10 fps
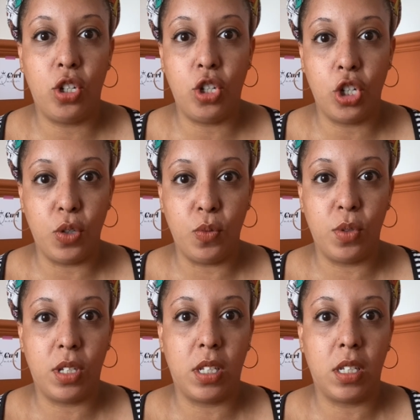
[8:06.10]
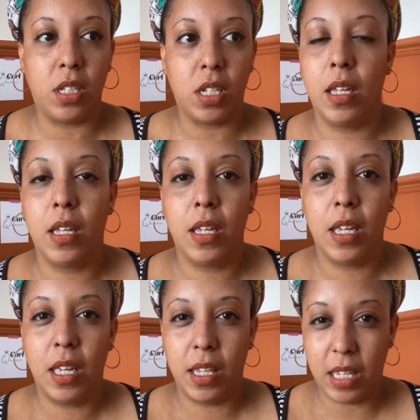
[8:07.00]
jutes.
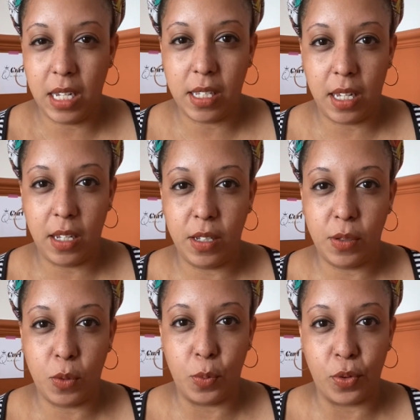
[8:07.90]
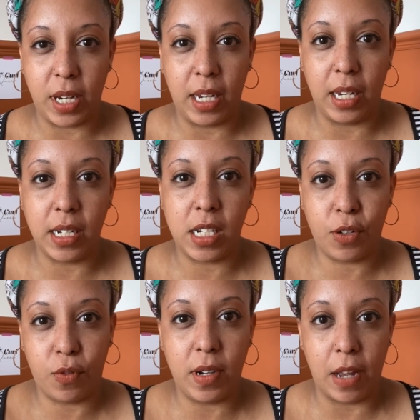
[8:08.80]
These things will bring
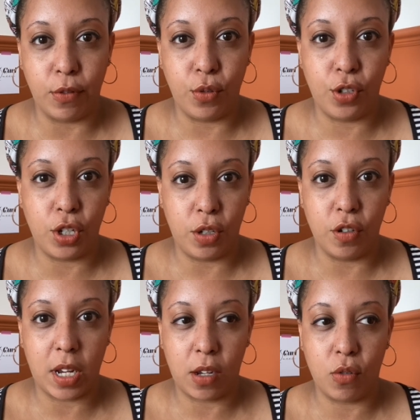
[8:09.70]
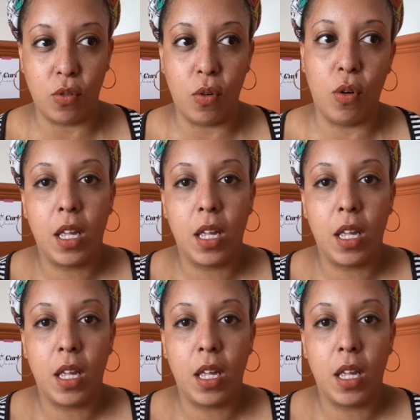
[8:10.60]
different levels to your decor.